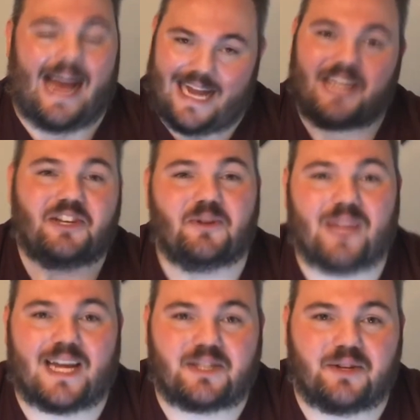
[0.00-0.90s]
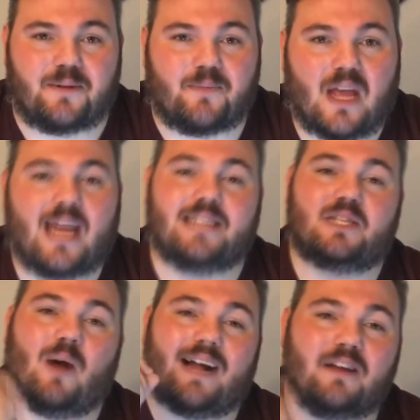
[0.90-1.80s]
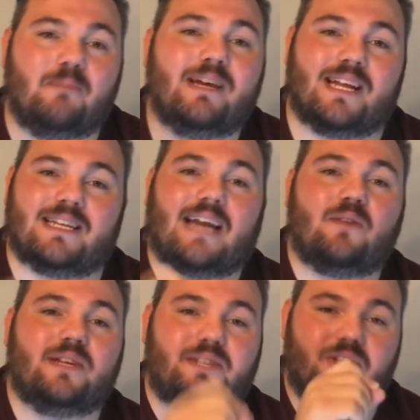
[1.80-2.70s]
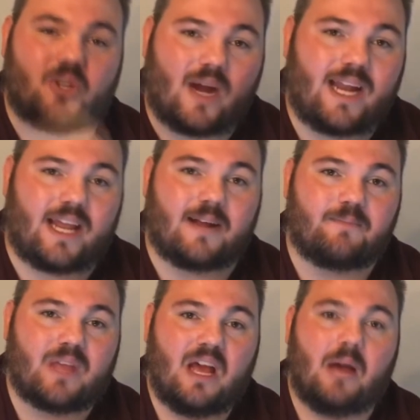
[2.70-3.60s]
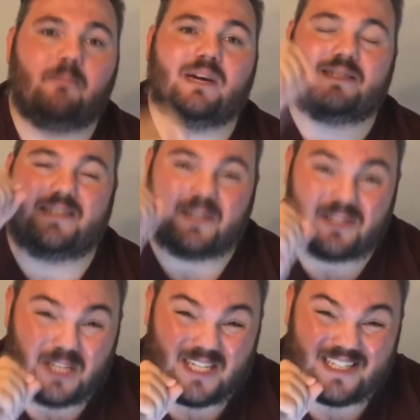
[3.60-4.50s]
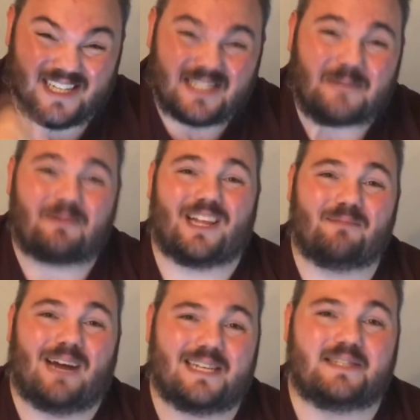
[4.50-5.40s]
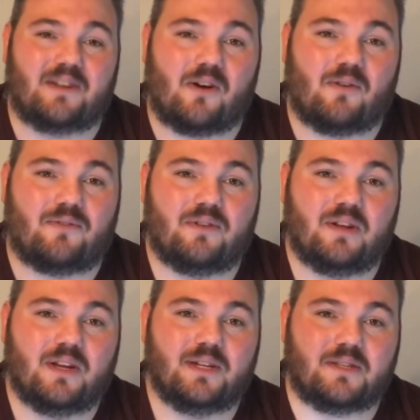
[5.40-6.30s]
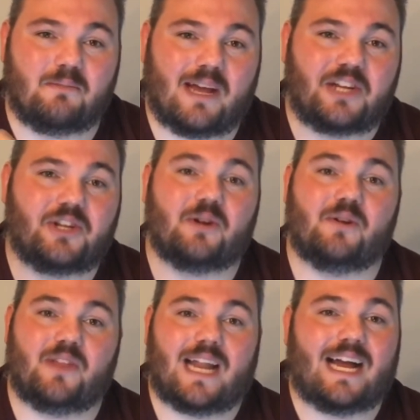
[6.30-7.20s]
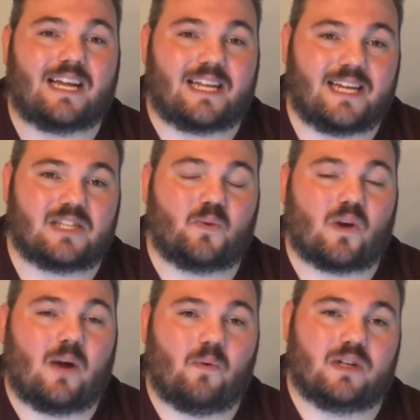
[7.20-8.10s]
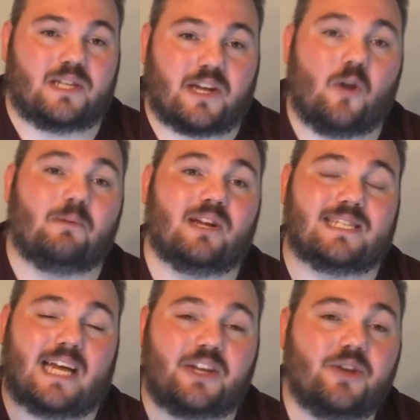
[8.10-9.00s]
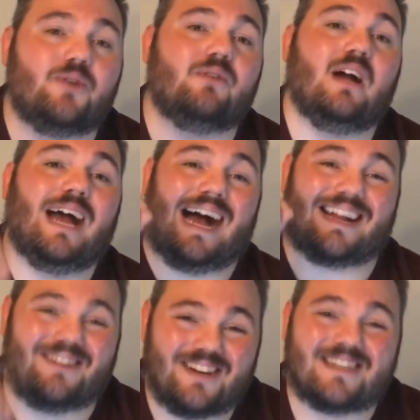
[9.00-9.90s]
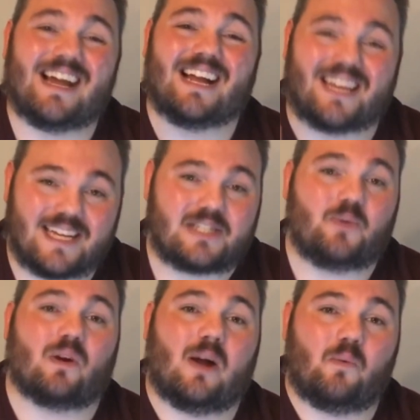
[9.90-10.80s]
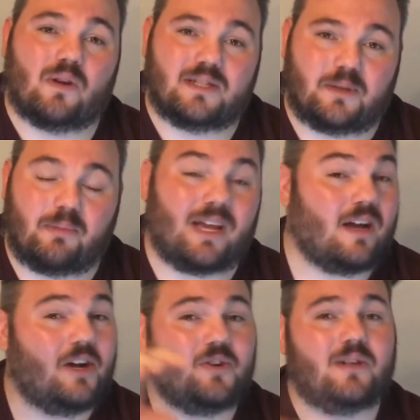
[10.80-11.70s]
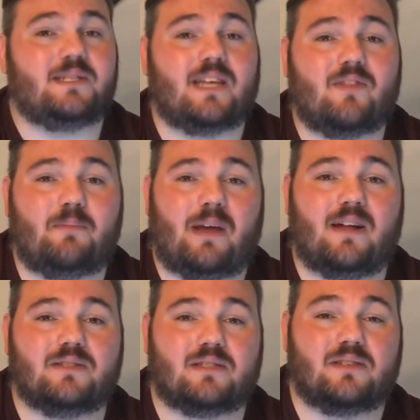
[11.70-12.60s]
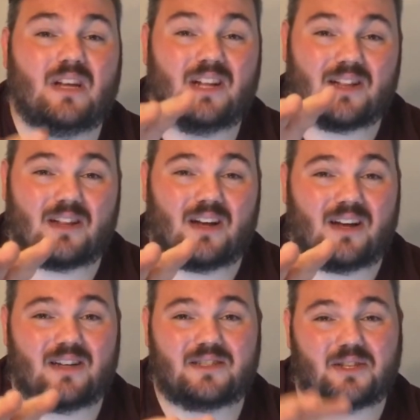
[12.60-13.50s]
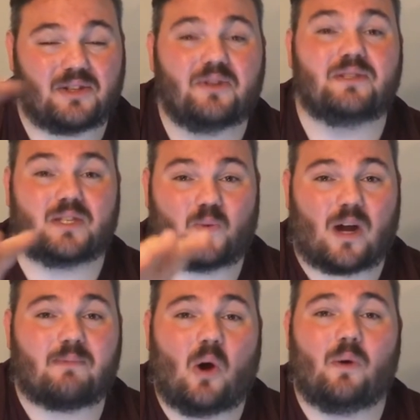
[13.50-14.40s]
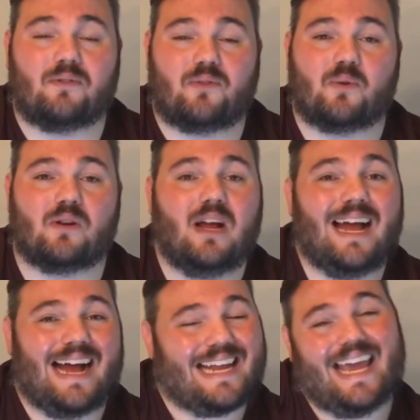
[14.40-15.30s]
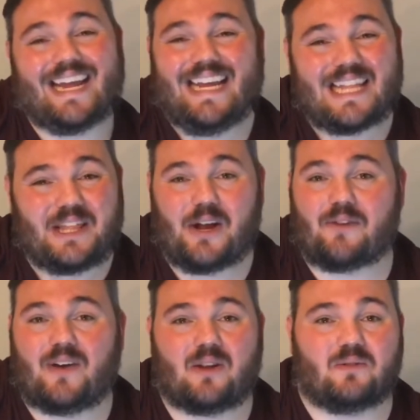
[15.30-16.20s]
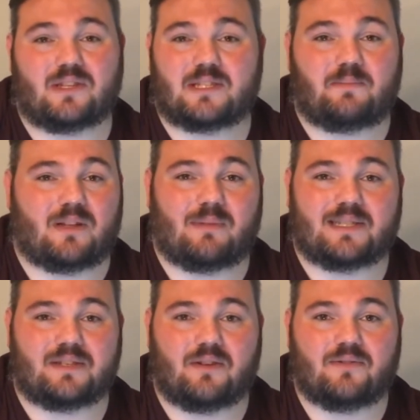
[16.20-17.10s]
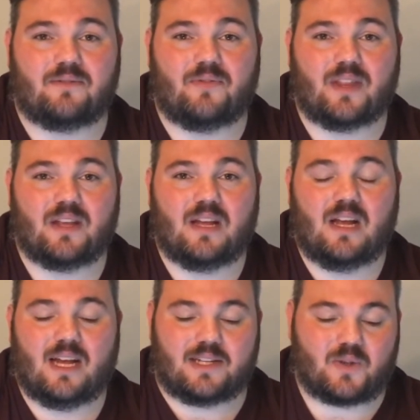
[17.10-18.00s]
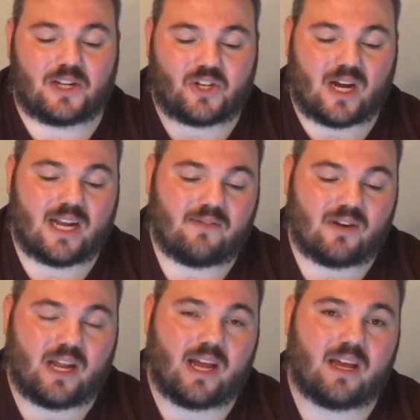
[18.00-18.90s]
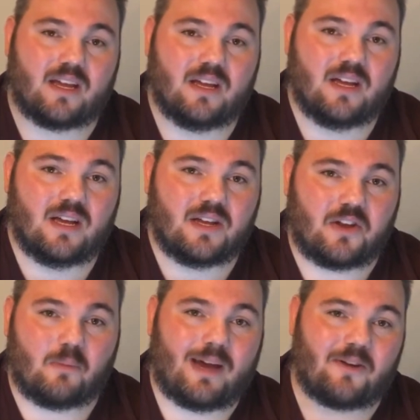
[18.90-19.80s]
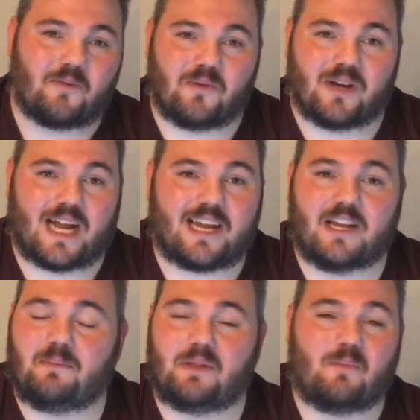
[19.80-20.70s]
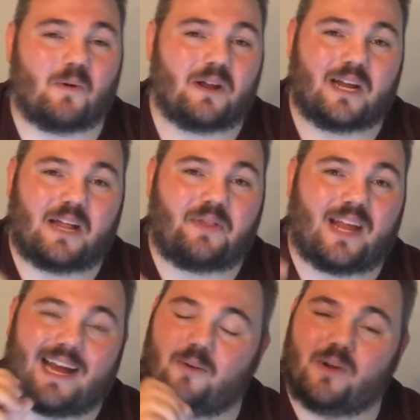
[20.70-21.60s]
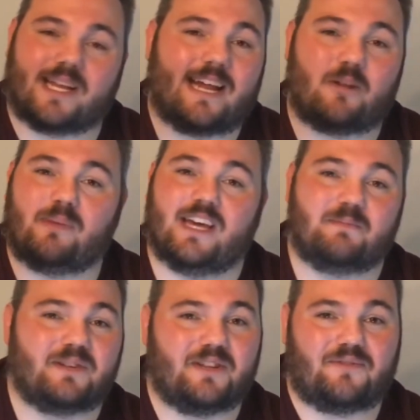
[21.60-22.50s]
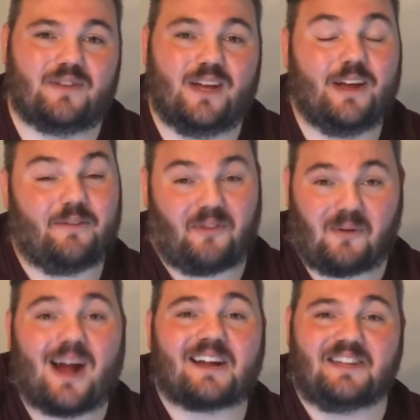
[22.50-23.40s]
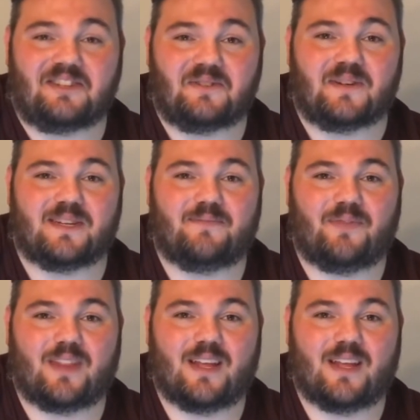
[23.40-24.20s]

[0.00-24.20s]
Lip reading: I can do that too. And so I committed not only to training, but to discipline myself to make sure that I could get to where I wanted to go, because I knew I could not get to where I wanted to be. 170 pounds to lose is where I'm going for. I can't get there if I don't discipline myself. And so I train every day, no matter what. I get up in the morning and I think, I don't want to get out of bed, but if The Rock can do it,